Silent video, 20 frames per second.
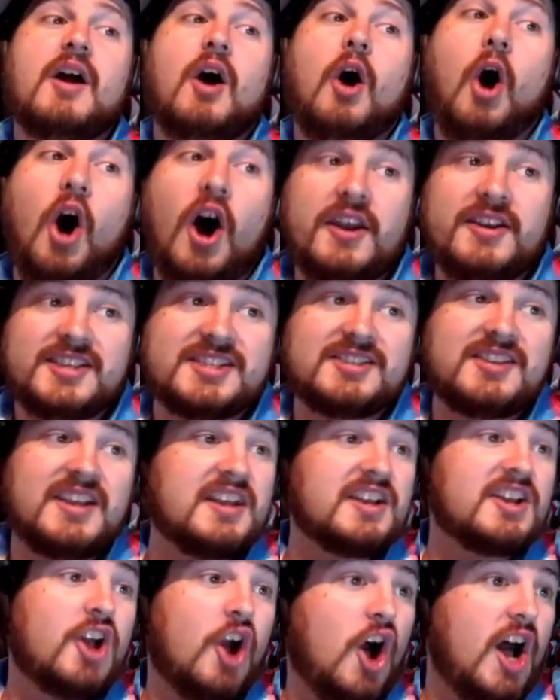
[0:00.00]

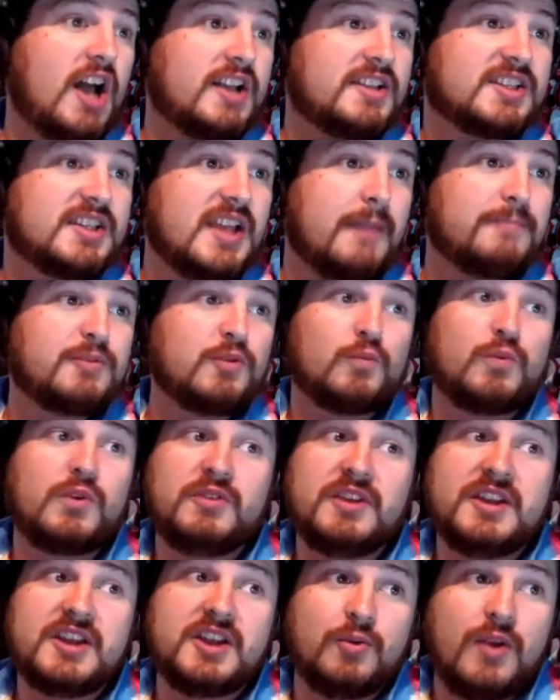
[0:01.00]
Honestly, in concept,
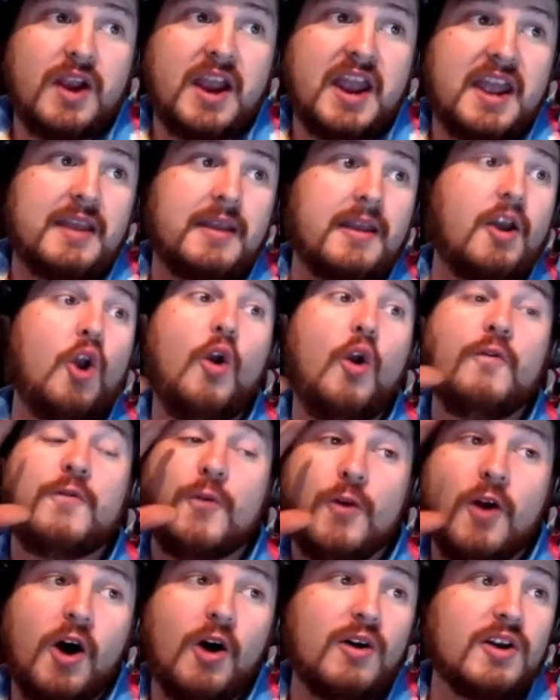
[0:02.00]
really great.
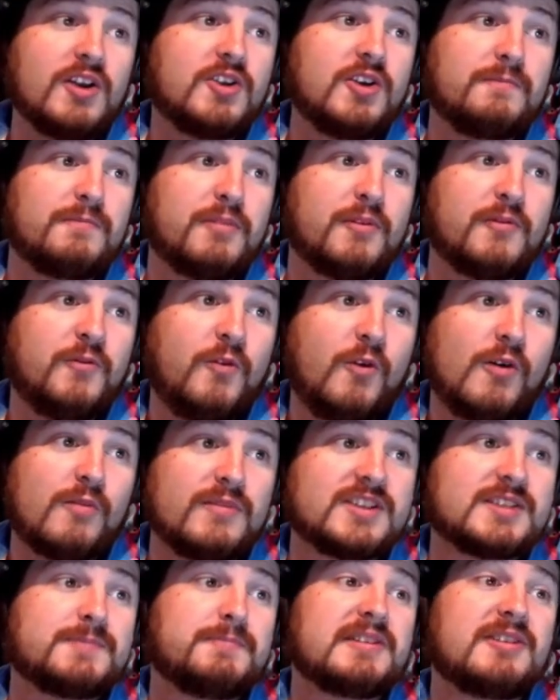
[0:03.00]
Overall, a good
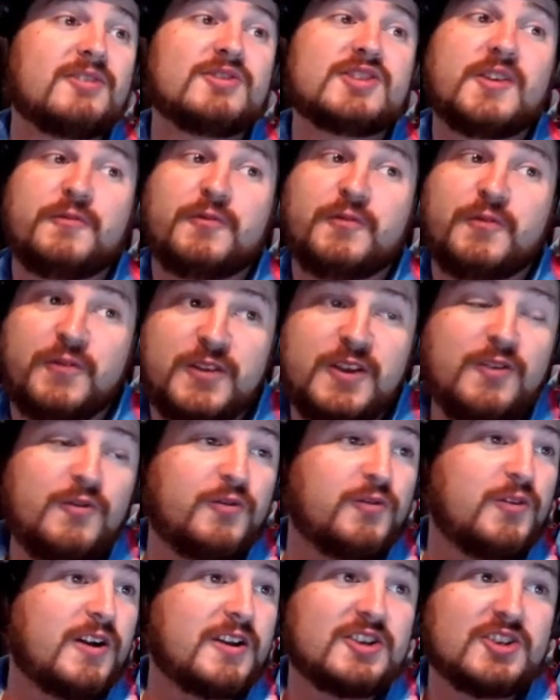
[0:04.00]
performance, but there's a few
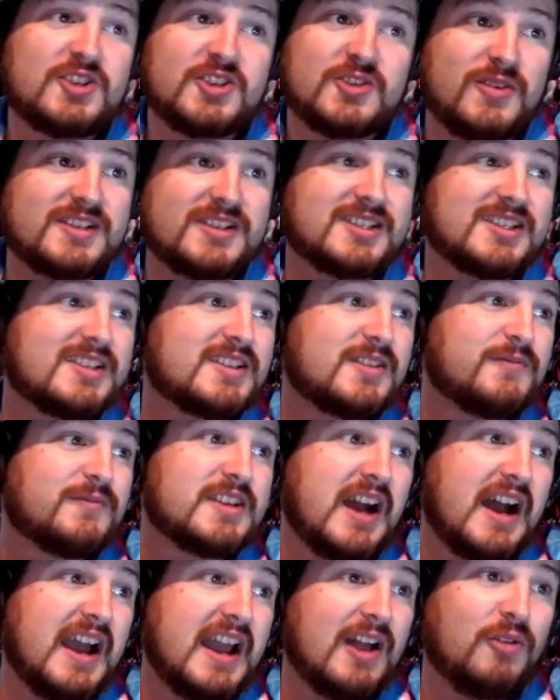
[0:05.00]
fucking choices of
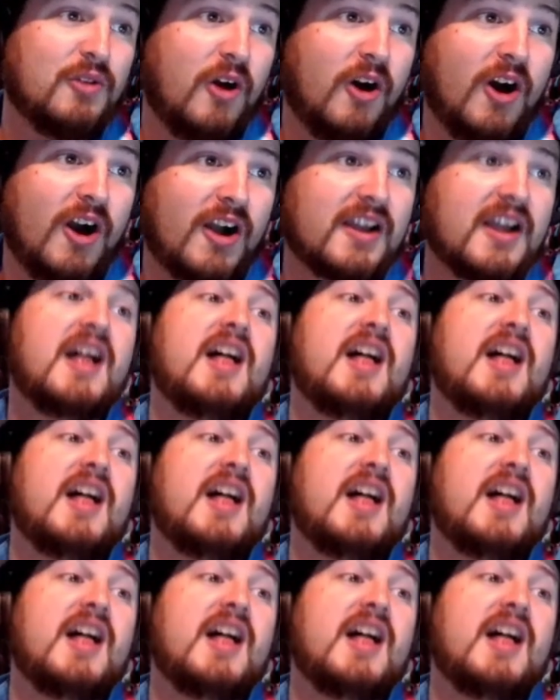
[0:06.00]
dialogue